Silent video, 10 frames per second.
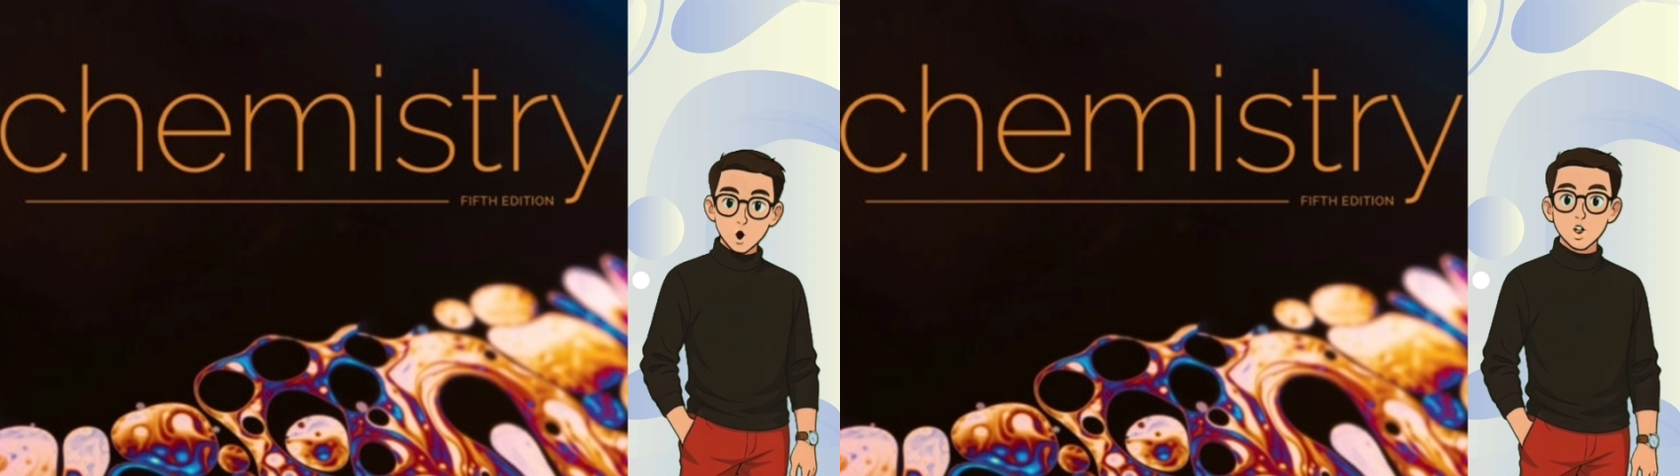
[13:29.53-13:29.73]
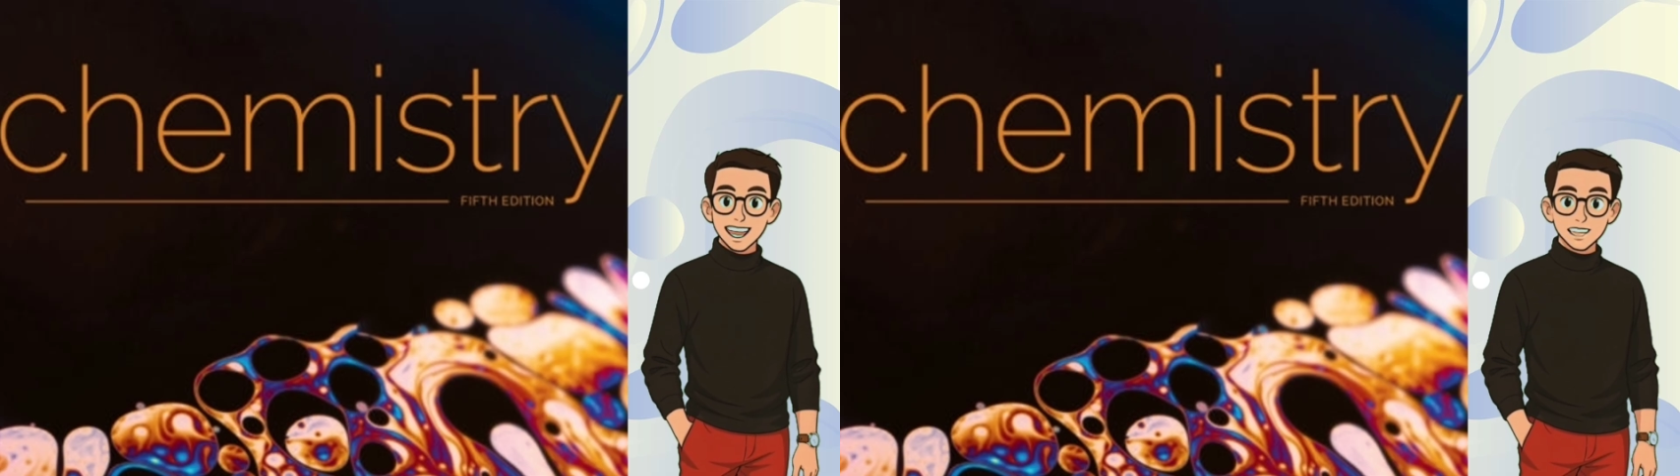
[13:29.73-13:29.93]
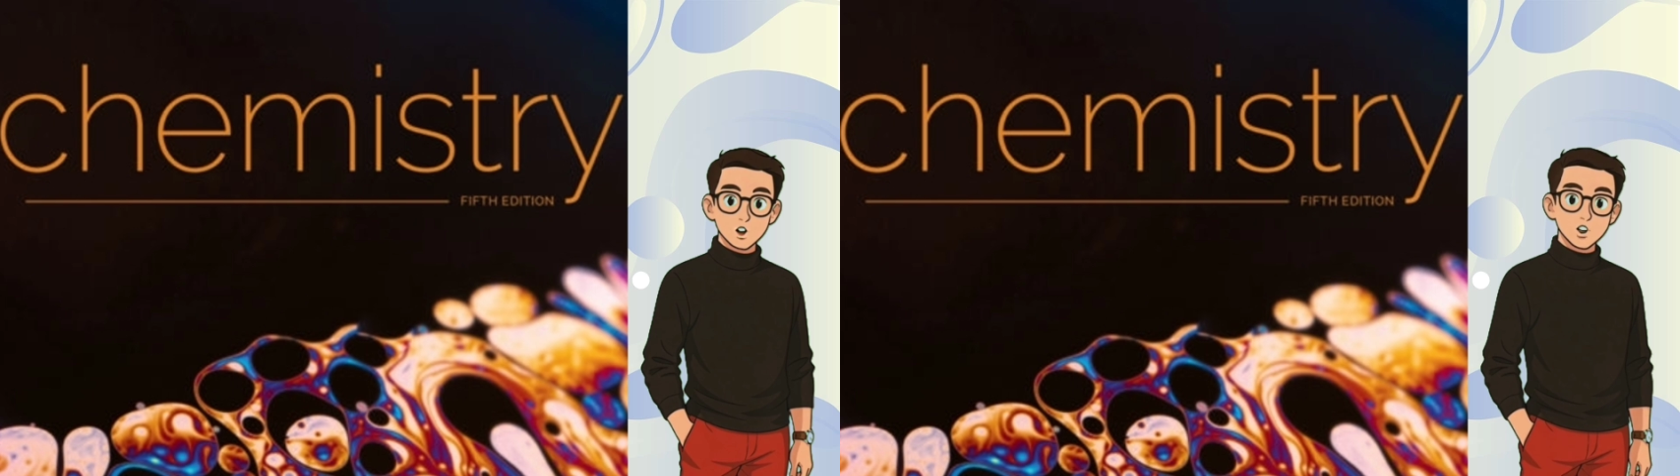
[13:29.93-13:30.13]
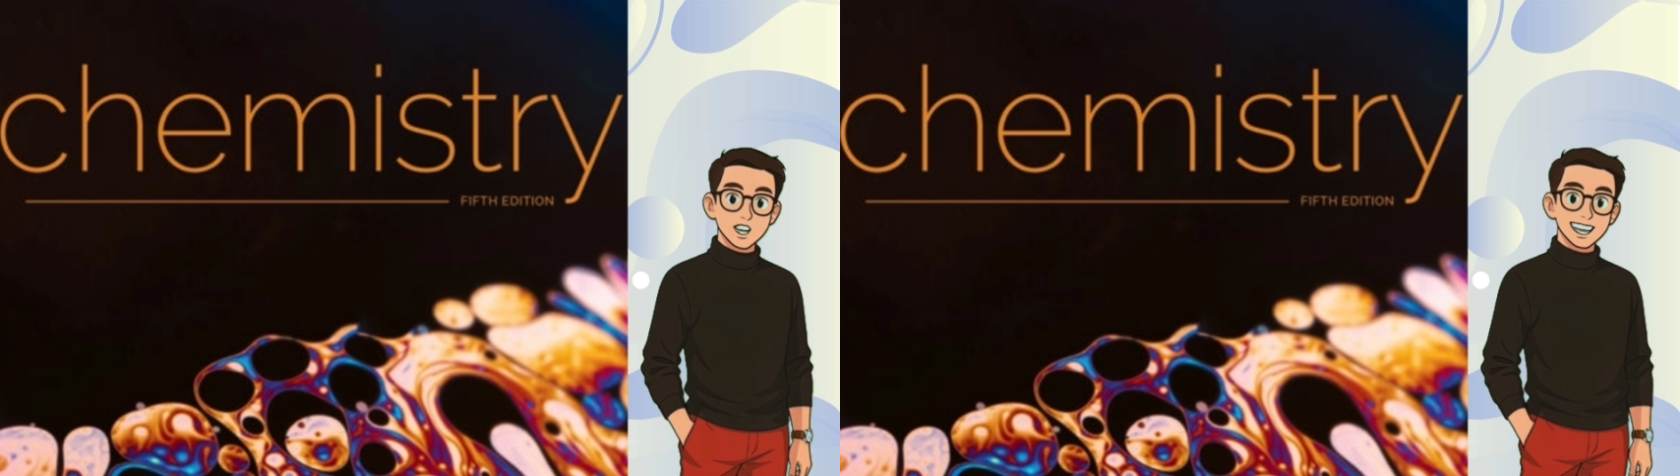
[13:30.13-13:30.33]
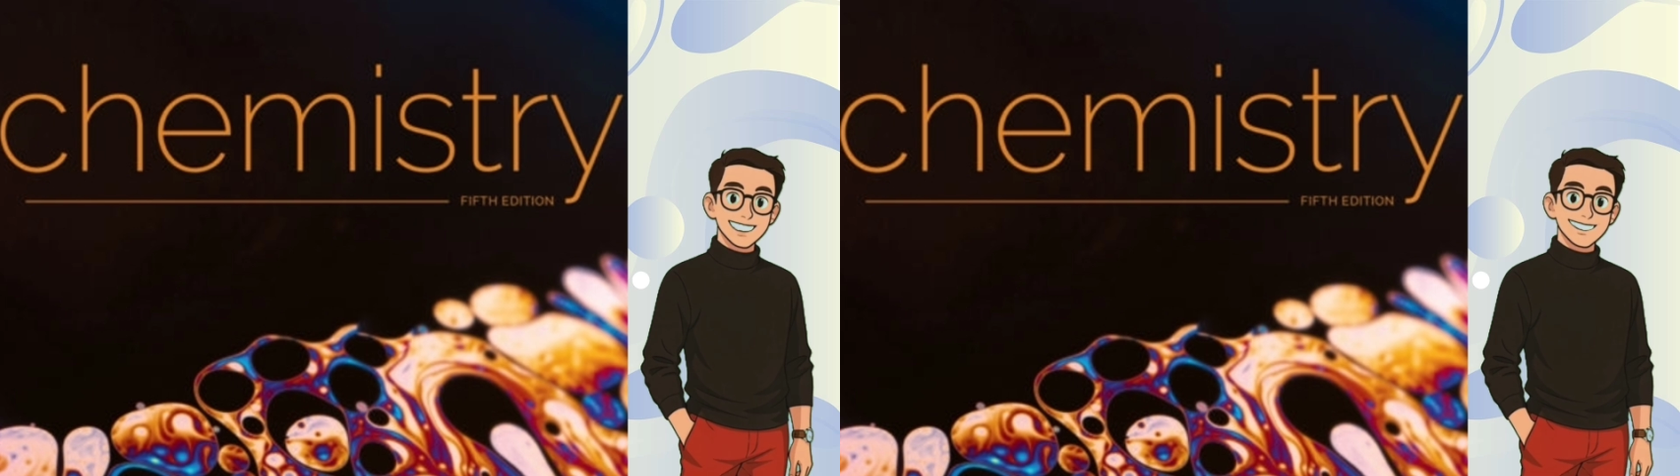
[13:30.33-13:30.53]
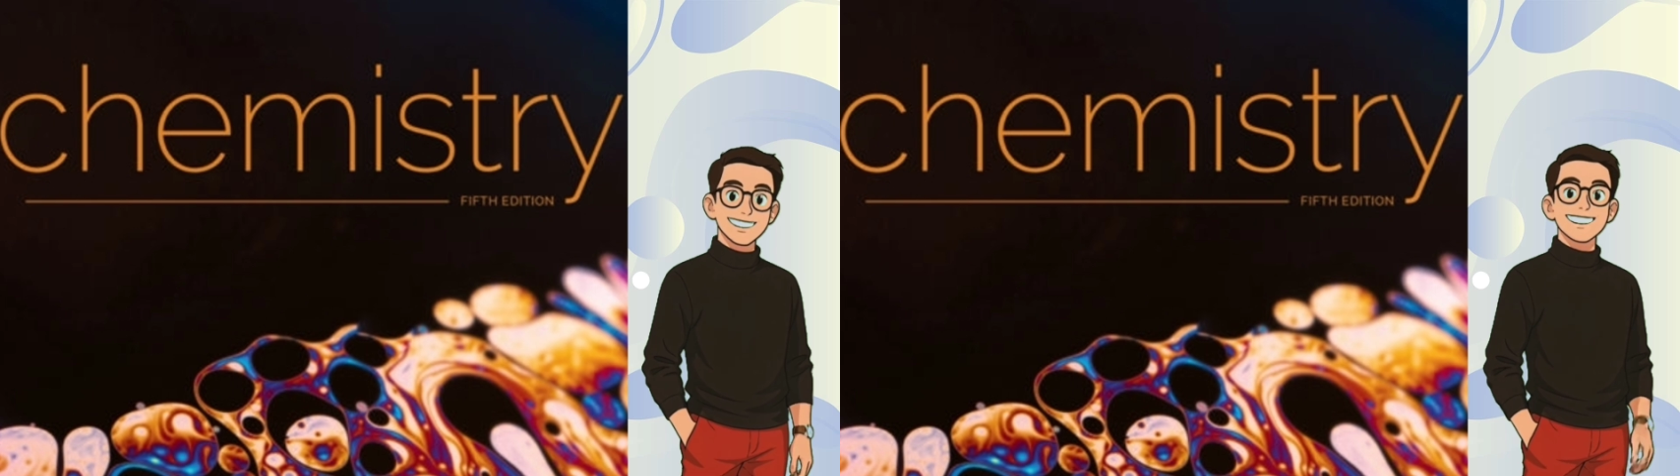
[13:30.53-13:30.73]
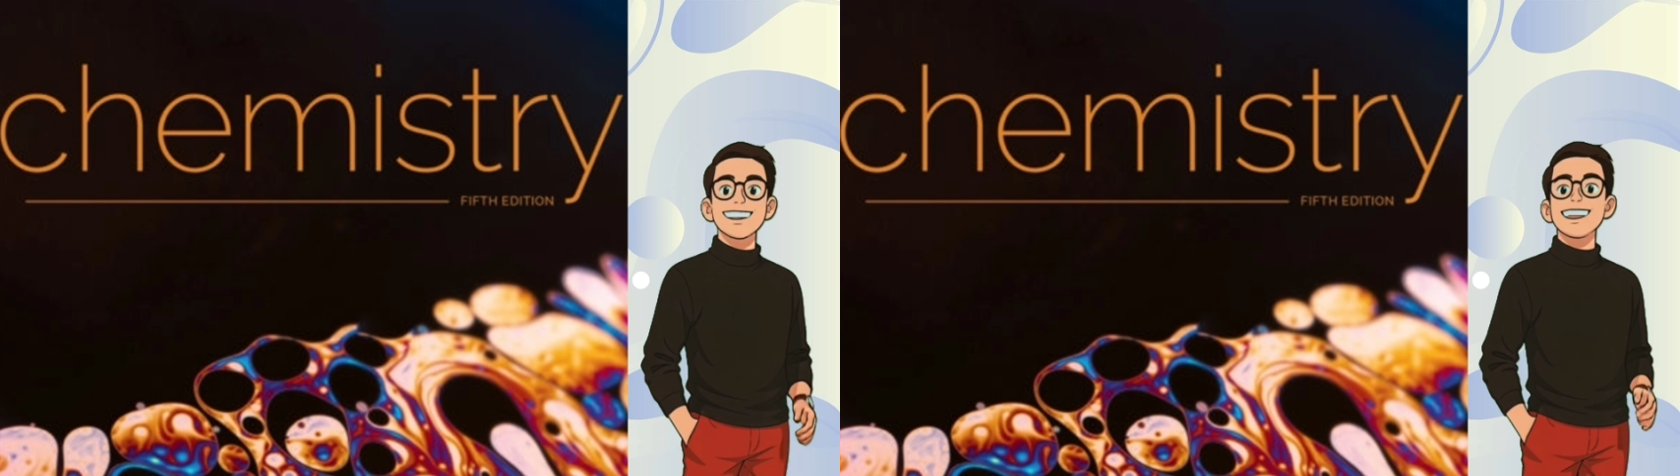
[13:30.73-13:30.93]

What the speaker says: of any orbital.